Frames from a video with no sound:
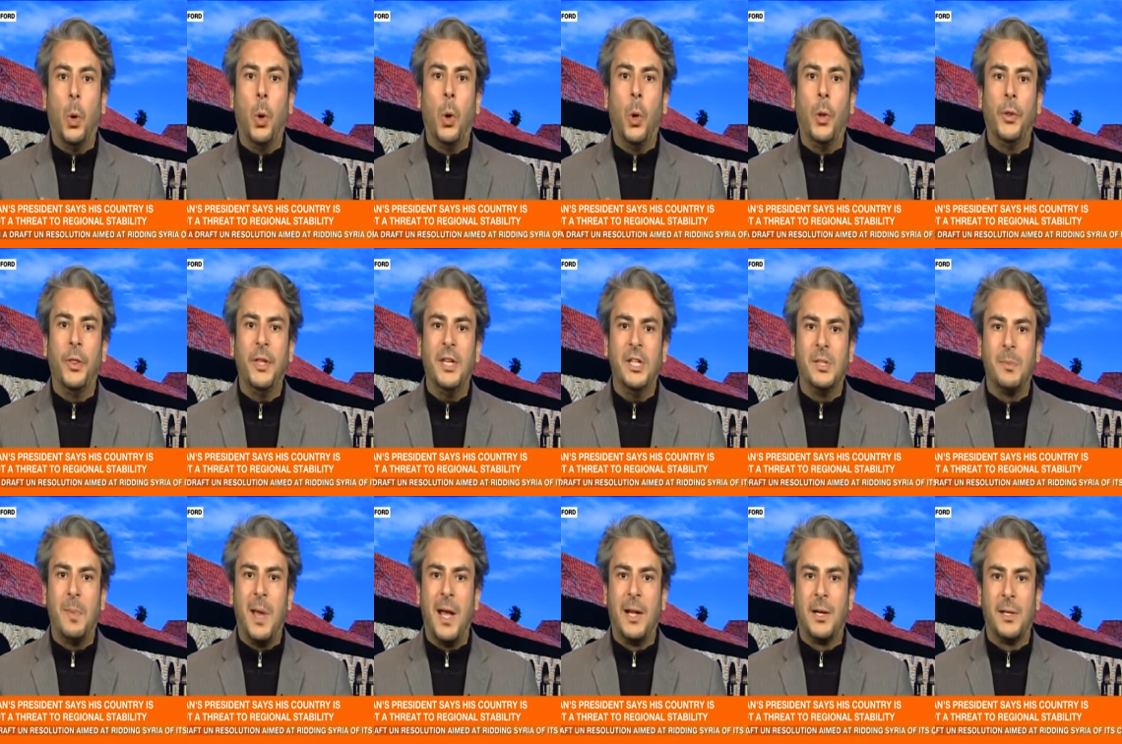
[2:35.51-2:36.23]
All
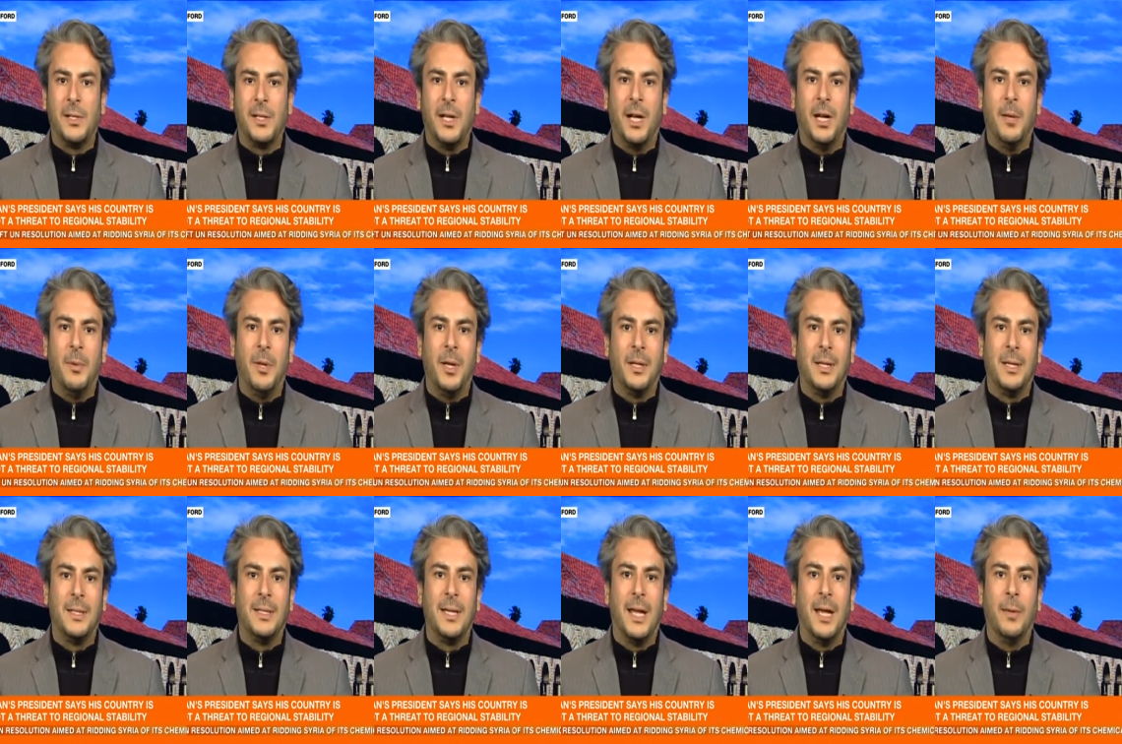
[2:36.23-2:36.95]
these matters are going to be
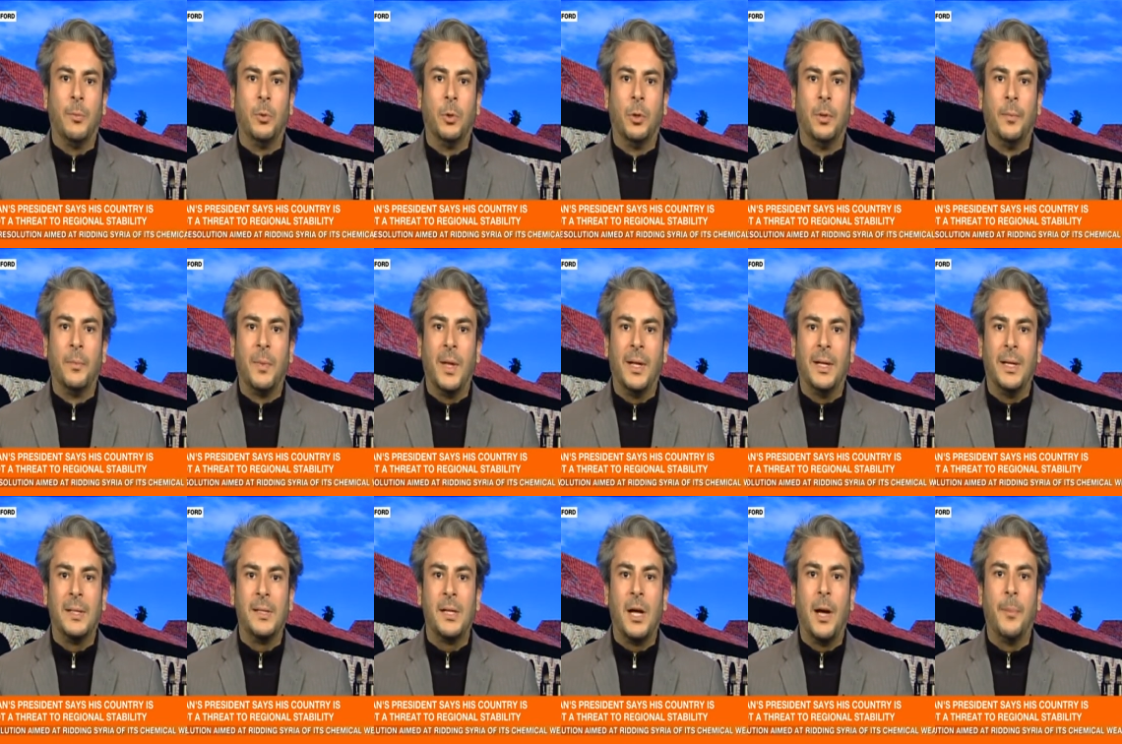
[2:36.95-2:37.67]
on the table,
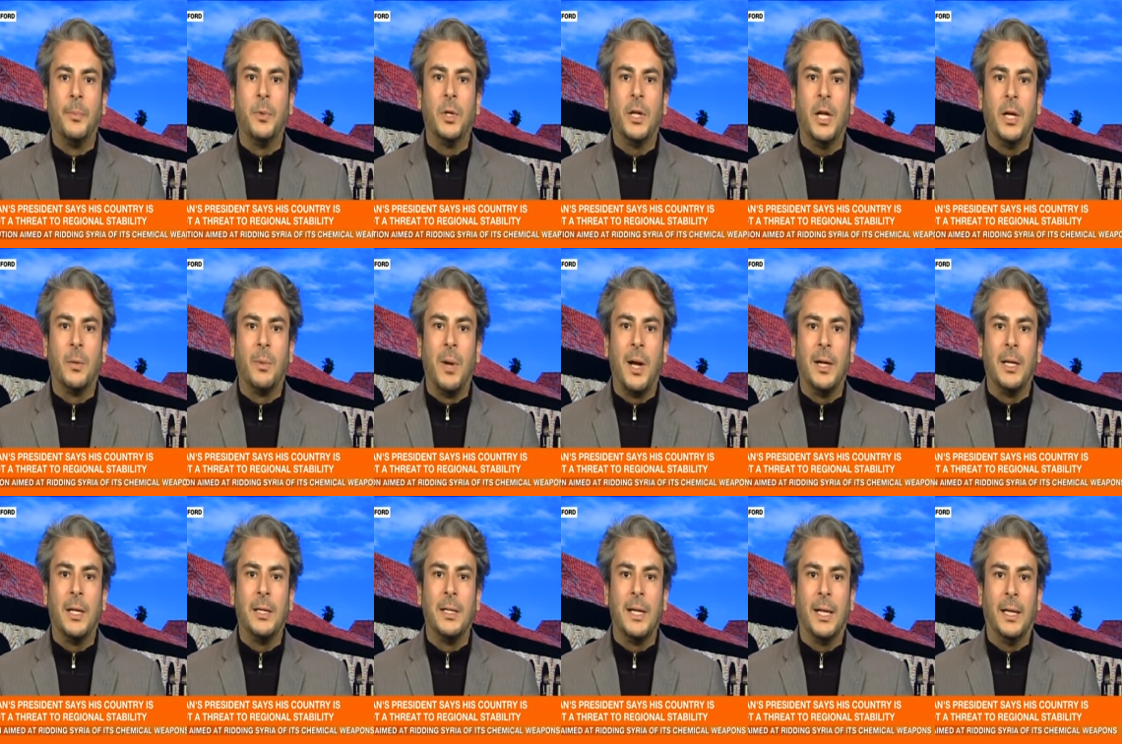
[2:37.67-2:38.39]
and it's up to the
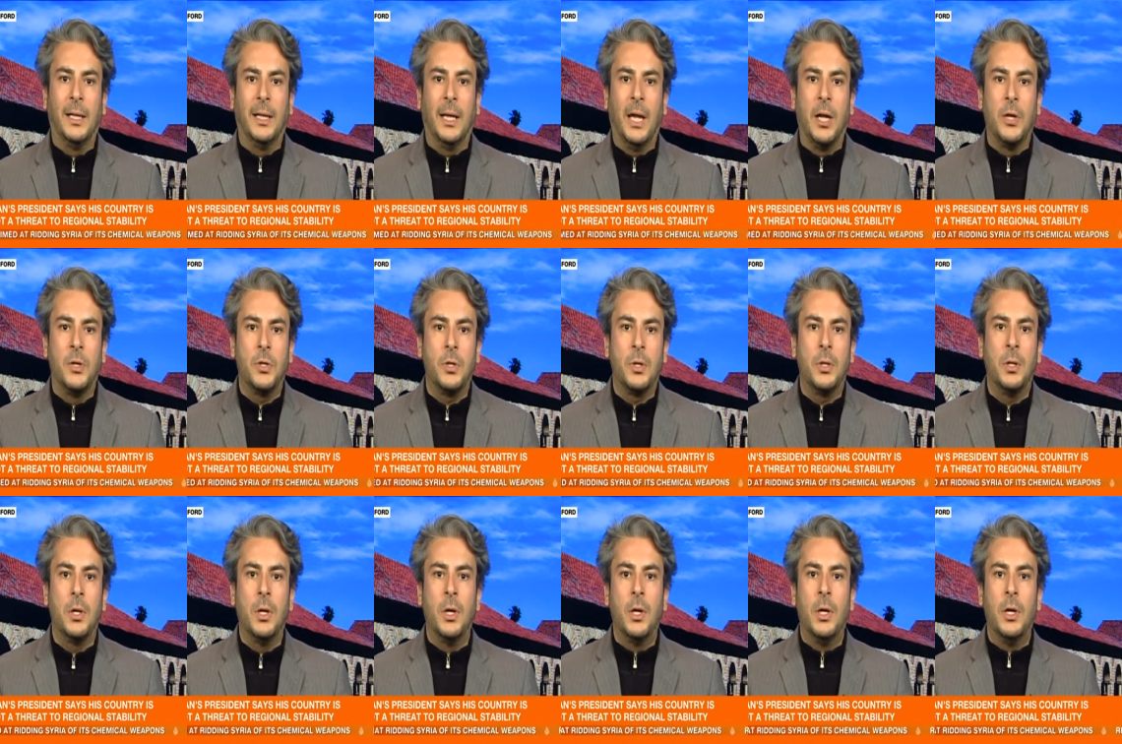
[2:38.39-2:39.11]
Iranian
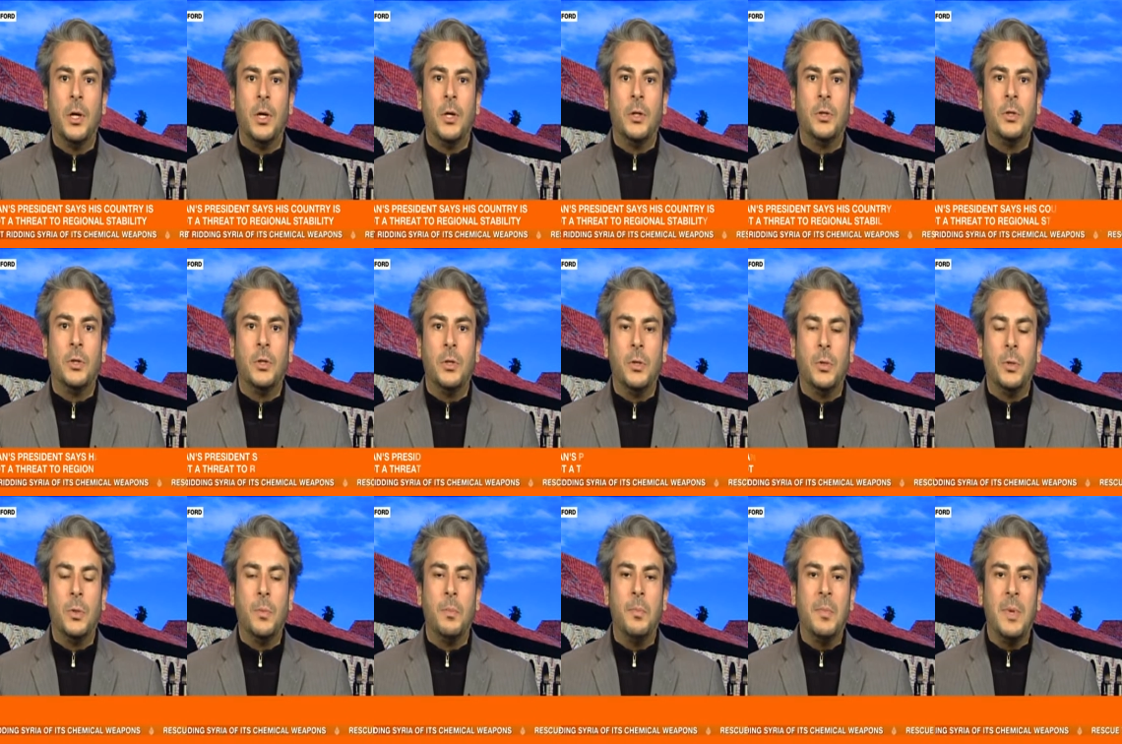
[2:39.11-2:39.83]
delegation
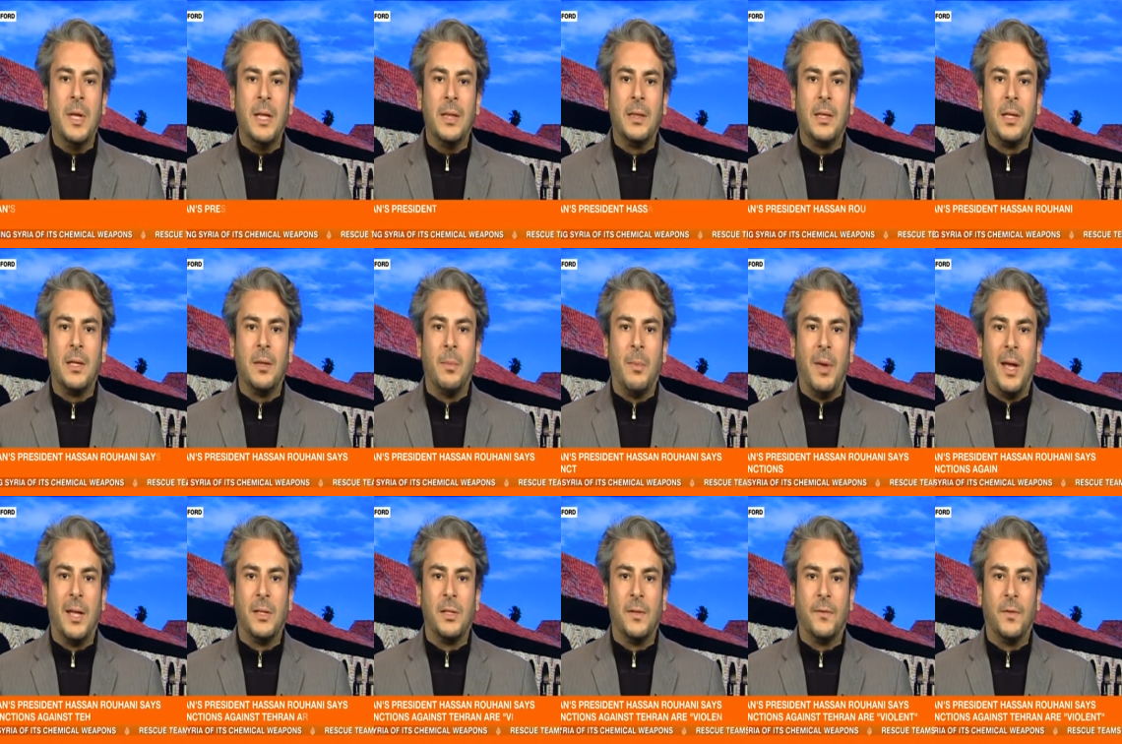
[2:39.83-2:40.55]
to meet the
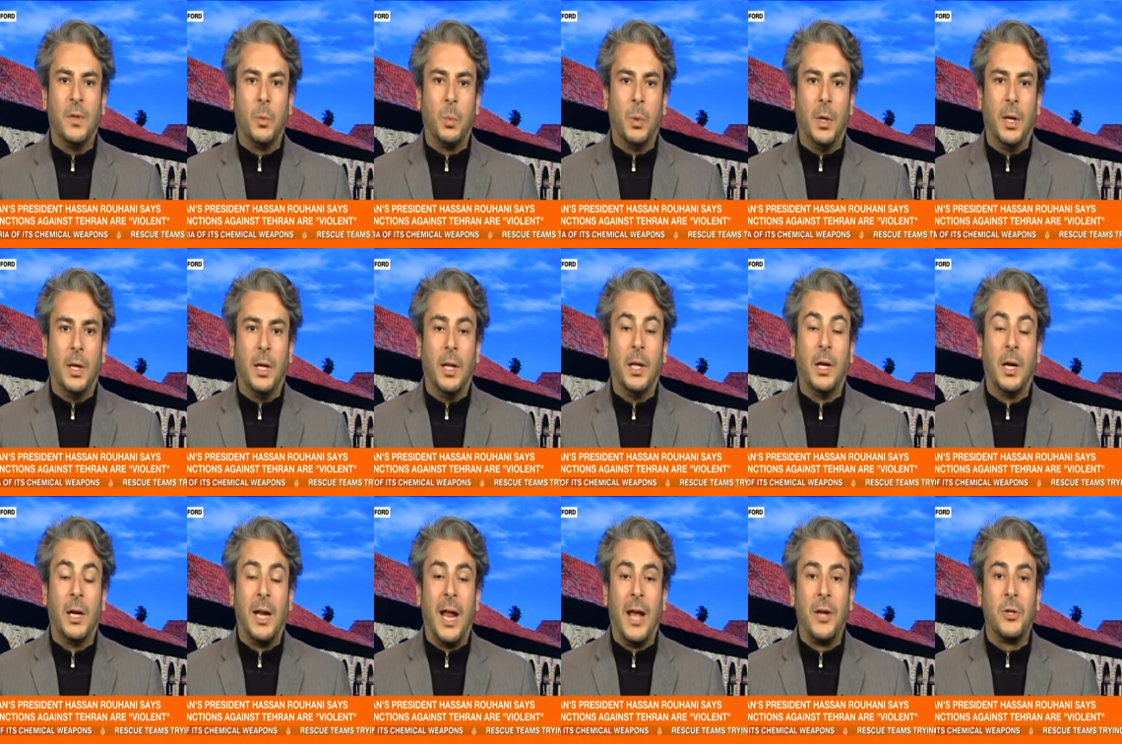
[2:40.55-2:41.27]
demands of the
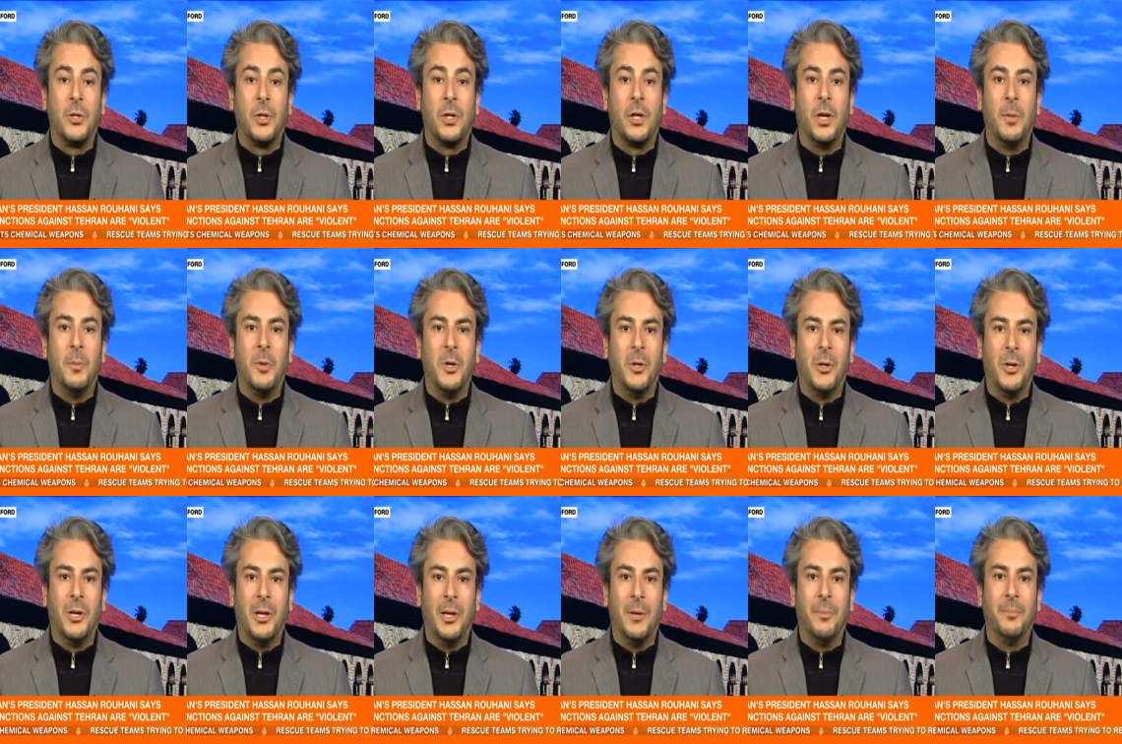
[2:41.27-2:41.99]
international
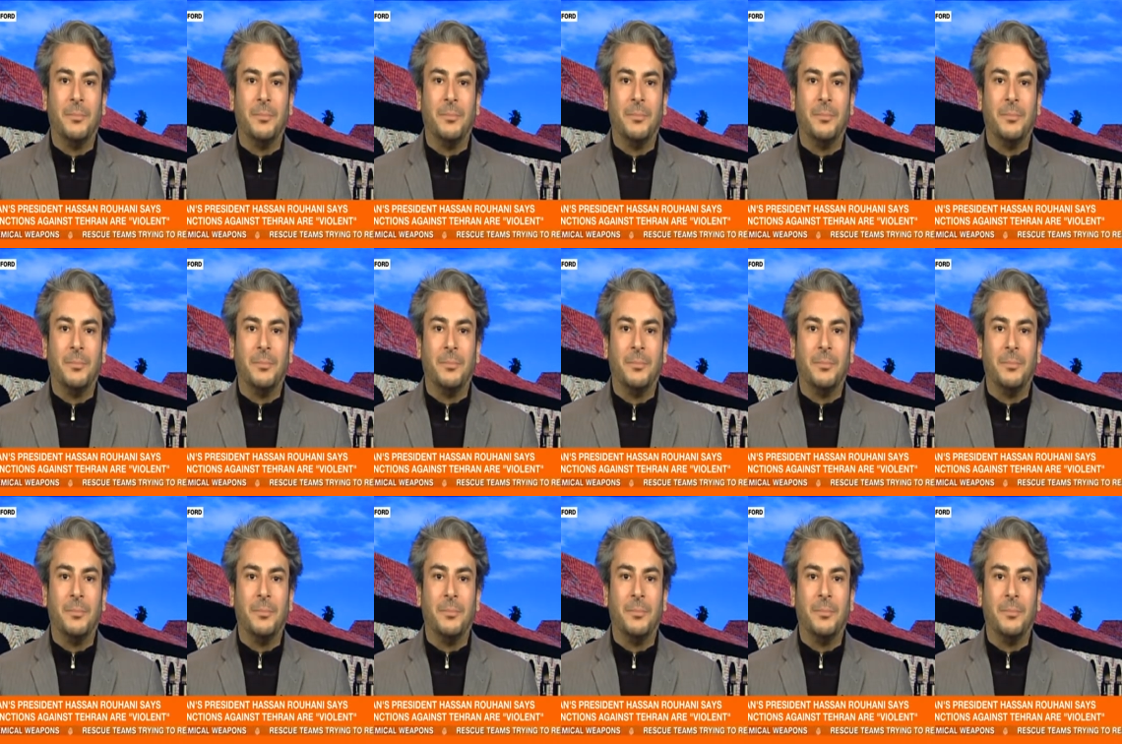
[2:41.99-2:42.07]
community.